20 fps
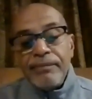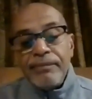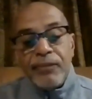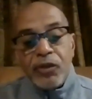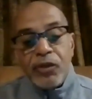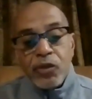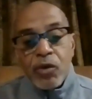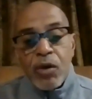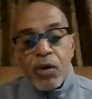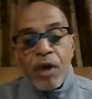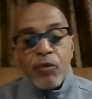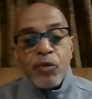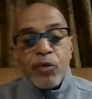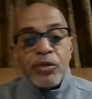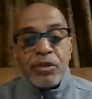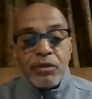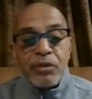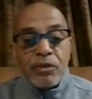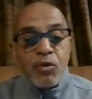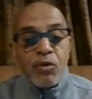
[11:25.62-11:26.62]
so I would
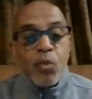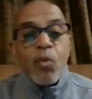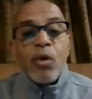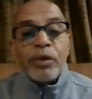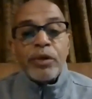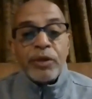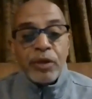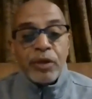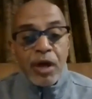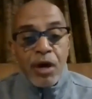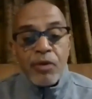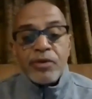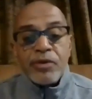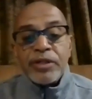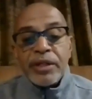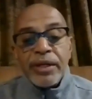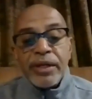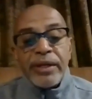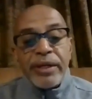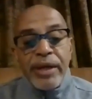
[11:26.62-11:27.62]
warn the coach,
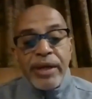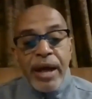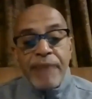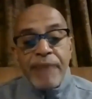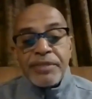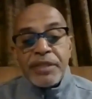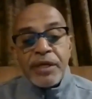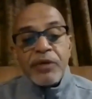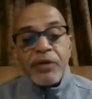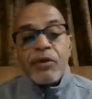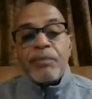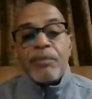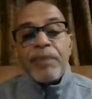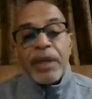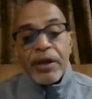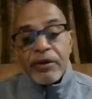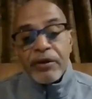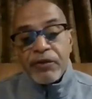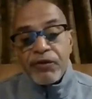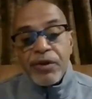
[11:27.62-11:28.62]
I'm seeing your
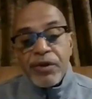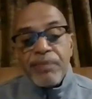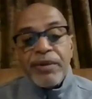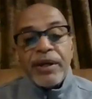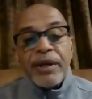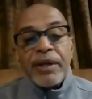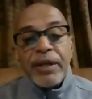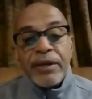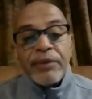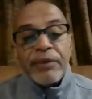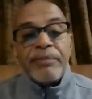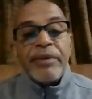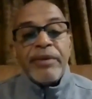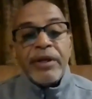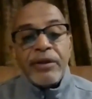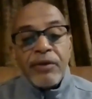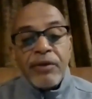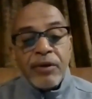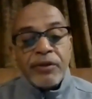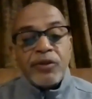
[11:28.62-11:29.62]
player creeping a little bit
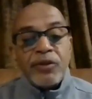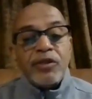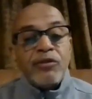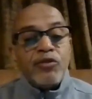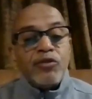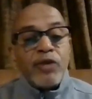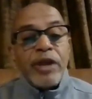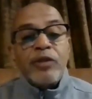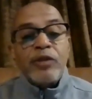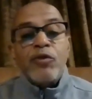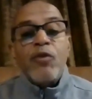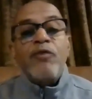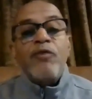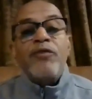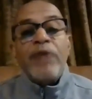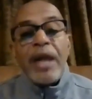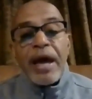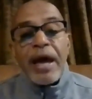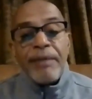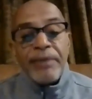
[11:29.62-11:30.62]
or trying to
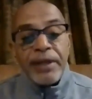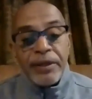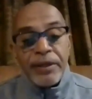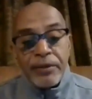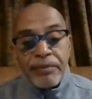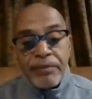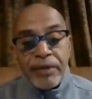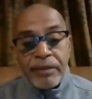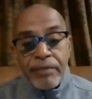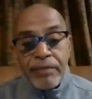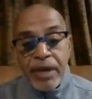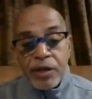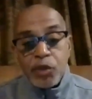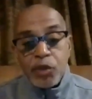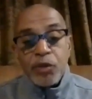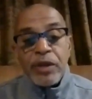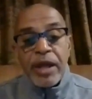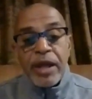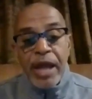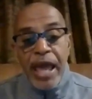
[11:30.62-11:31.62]
overlap a little bit, make
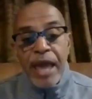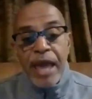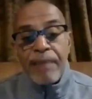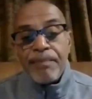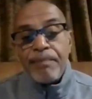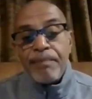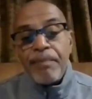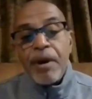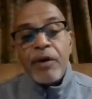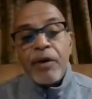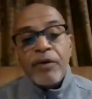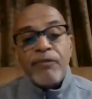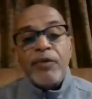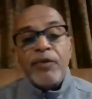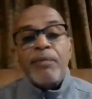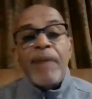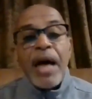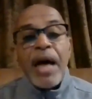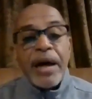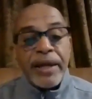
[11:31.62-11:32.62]
sure that a part of the
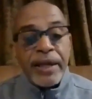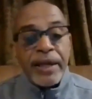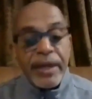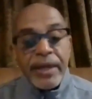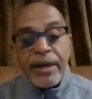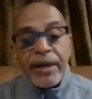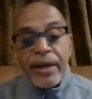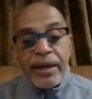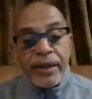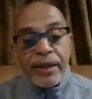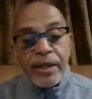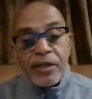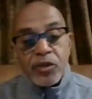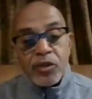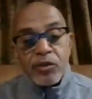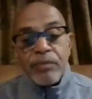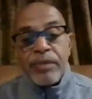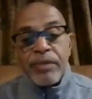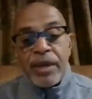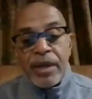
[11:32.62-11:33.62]
body needs
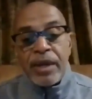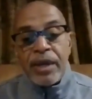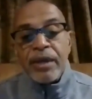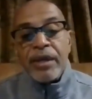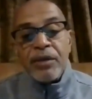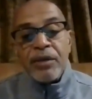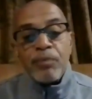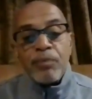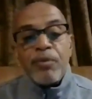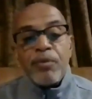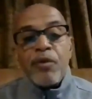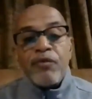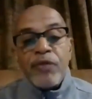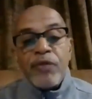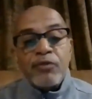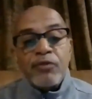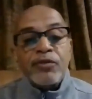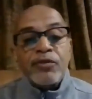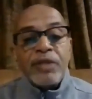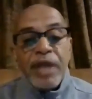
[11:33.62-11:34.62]
to be in the
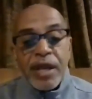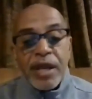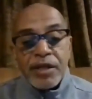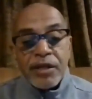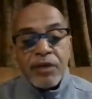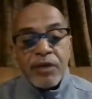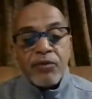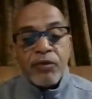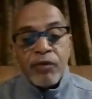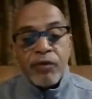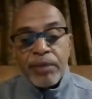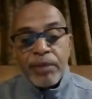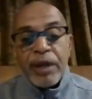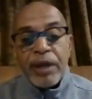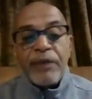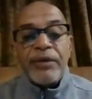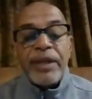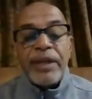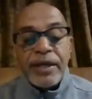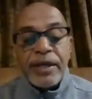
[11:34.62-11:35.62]
perfect rotation with the
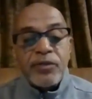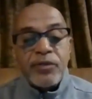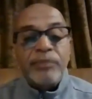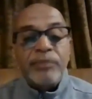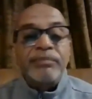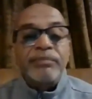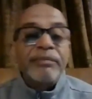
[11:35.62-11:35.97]
player next to him.